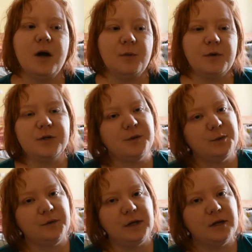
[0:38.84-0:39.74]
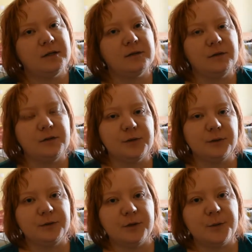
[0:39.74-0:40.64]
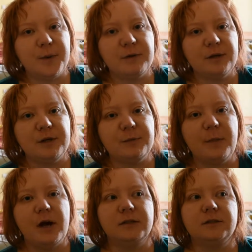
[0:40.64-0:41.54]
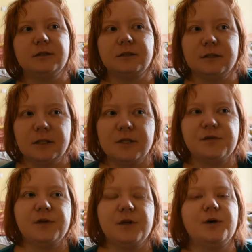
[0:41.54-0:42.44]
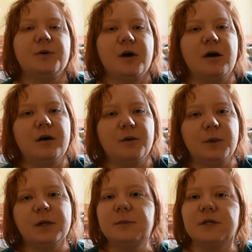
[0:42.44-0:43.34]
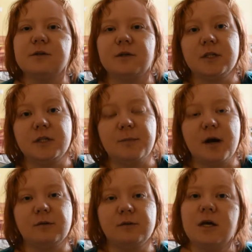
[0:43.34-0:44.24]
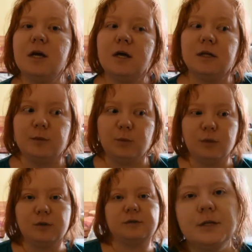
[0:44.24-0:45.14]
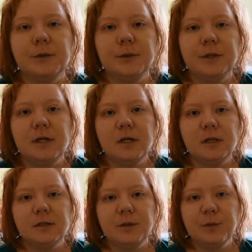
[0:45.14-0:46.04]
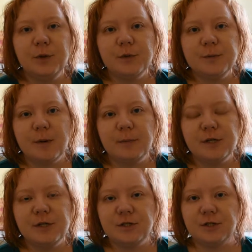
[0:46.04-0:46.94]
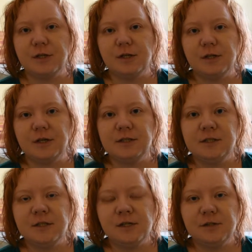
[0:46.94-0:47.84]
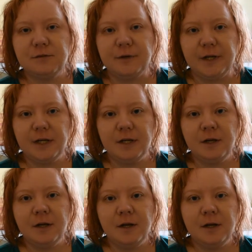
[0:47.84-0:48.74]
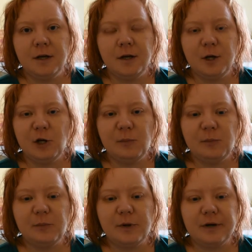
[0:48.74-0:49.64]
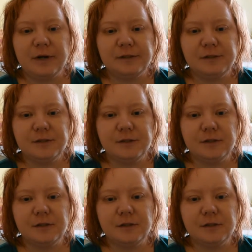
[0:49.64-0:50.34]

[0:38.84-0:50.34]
watch the movie and also talk about it, but in this video I will be talking about the book. So the book was published in 1993, but